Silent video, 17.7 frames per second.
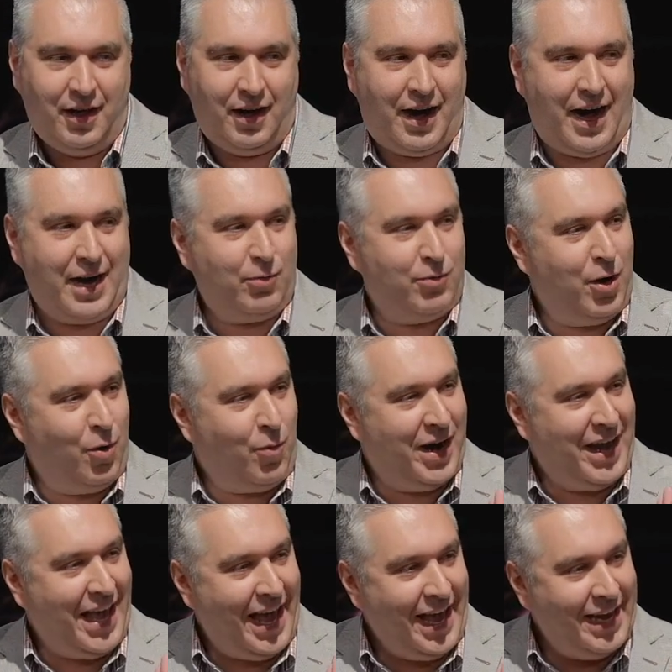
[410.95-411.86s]
I don't know
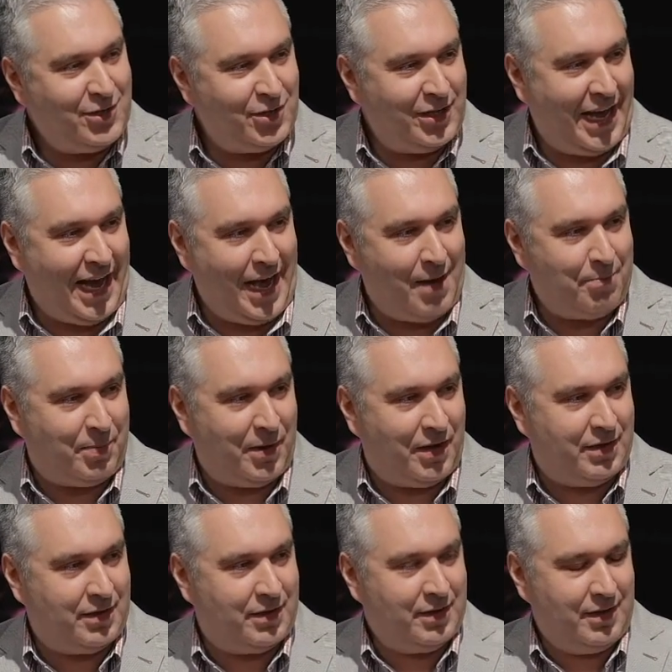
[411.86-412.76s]
what age it
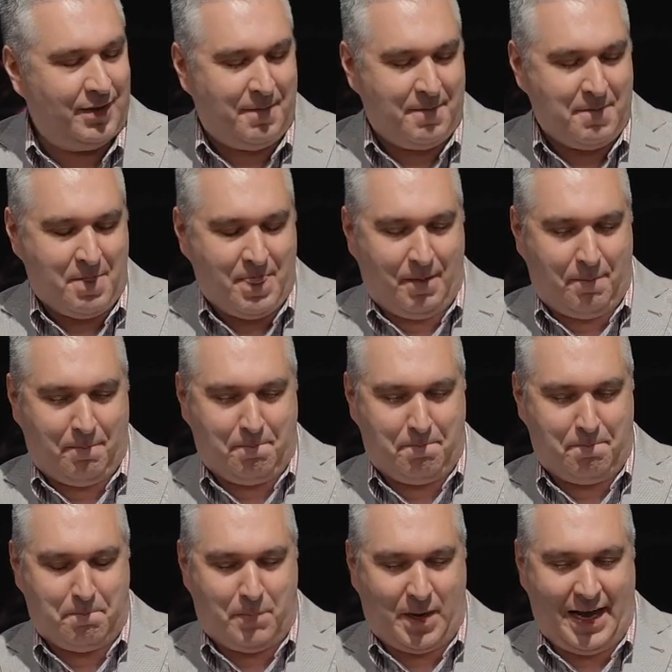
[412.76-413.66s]
happened,
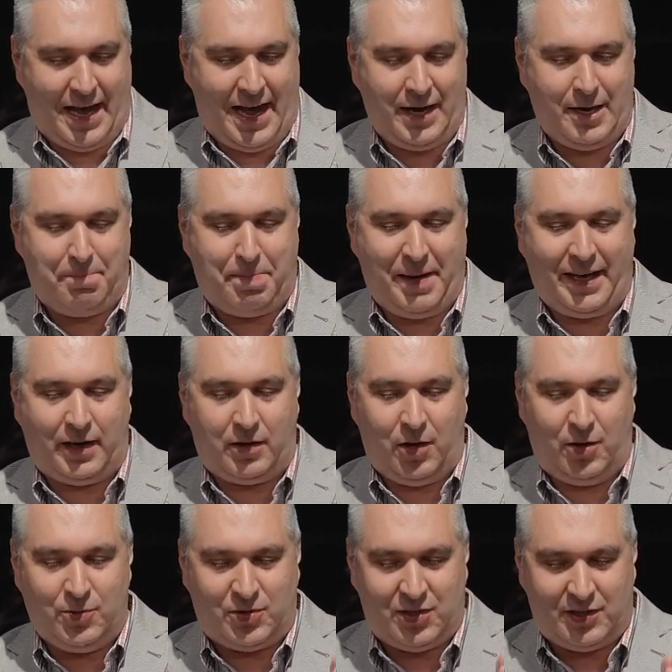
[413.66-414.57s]
but I had to pay
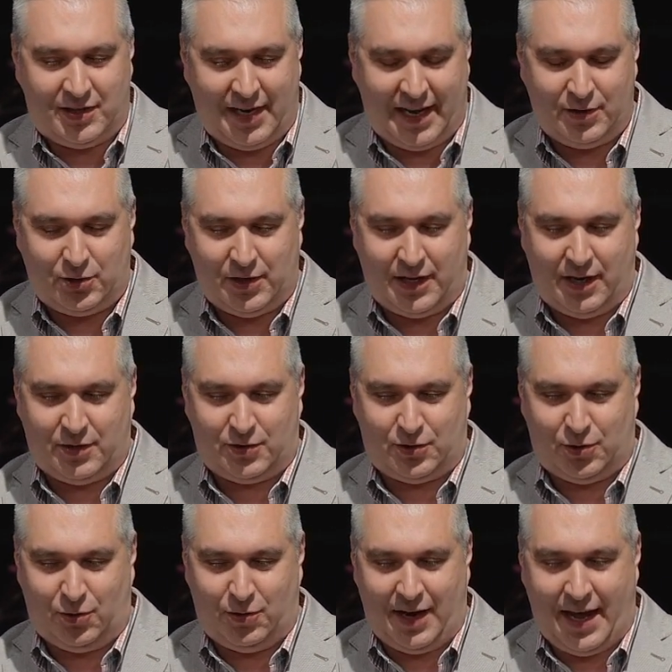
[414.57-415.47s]
close attention at a
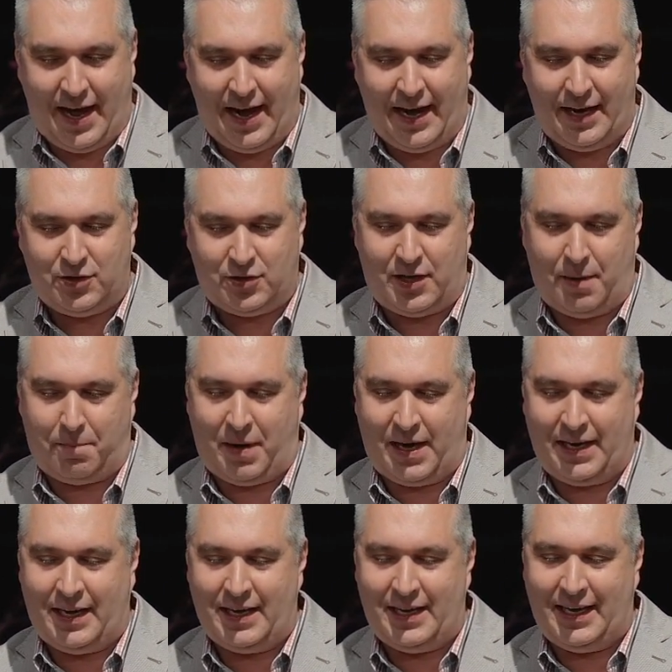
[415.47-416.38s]
certain age that
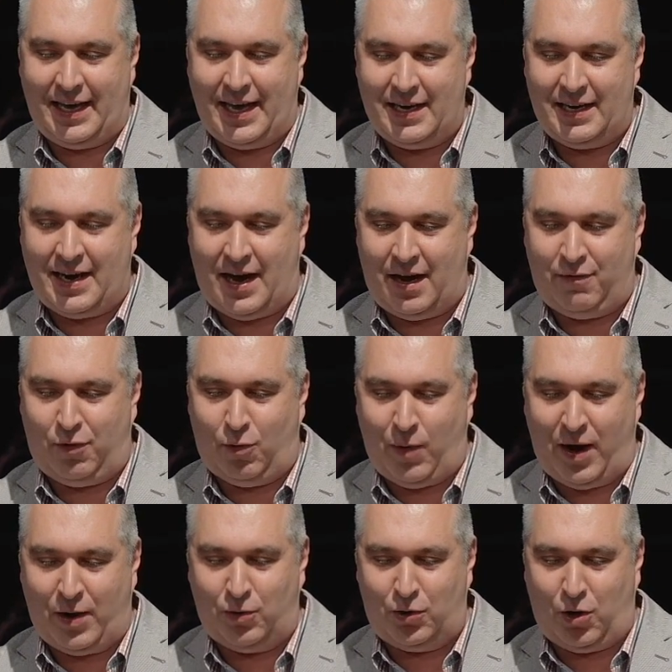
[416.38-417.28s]
by getting in and out of a
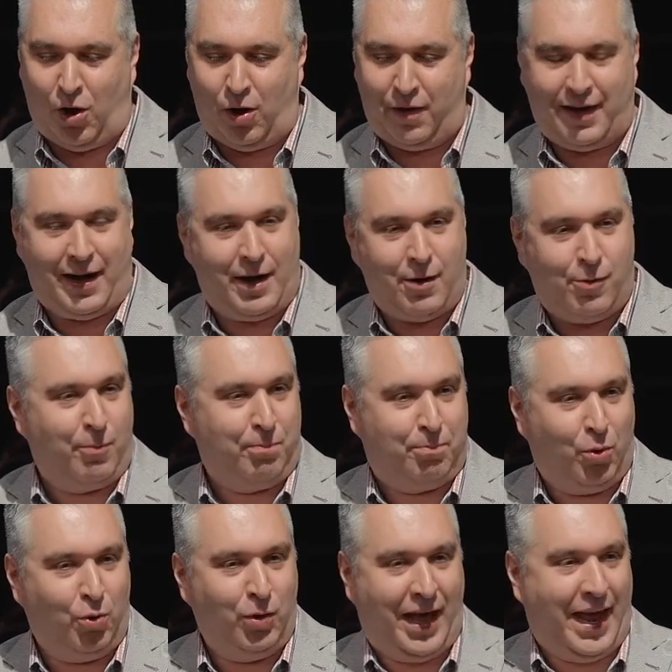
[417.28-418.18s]
rental car that I don't
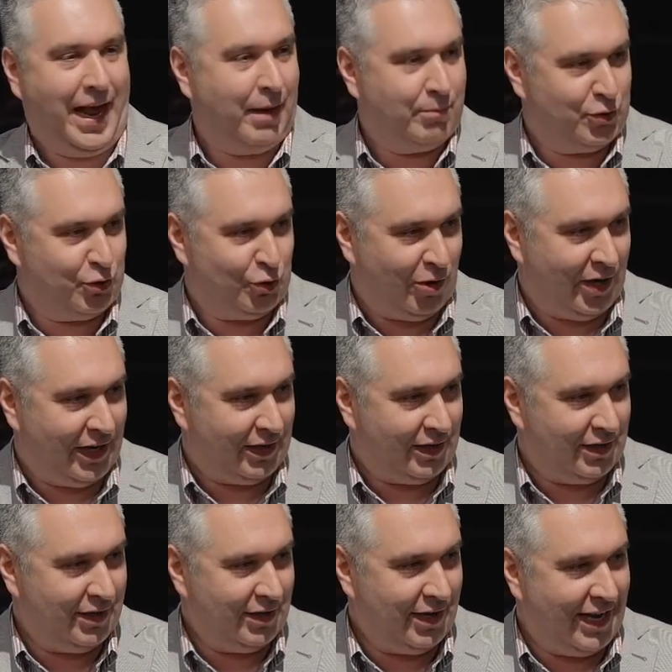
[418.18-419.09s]
pull a hamstring.
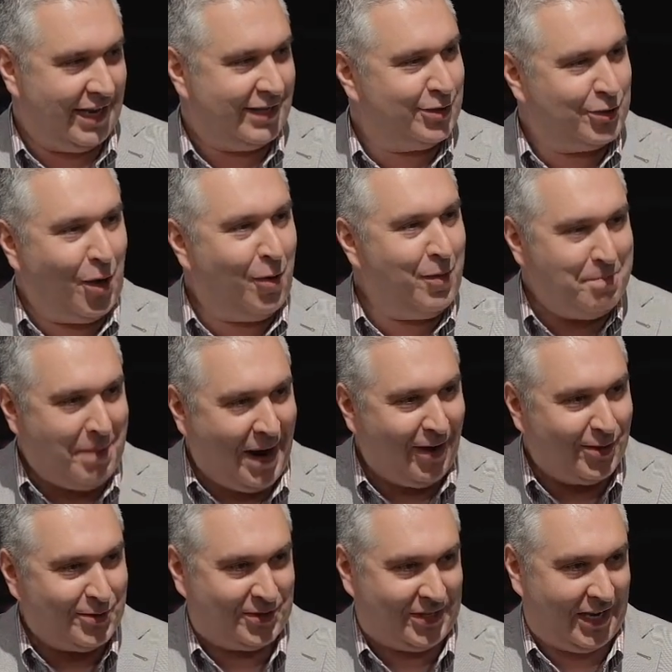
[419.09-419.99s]
And it's so
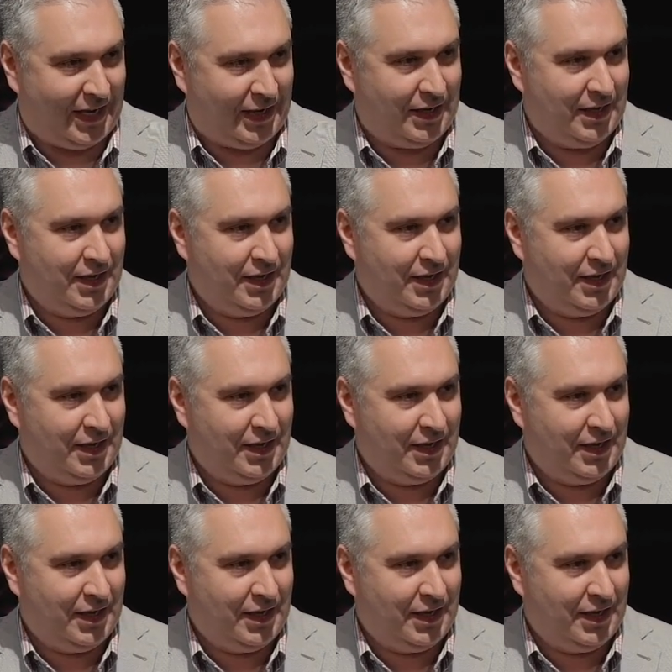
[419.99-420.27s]
embarrassing.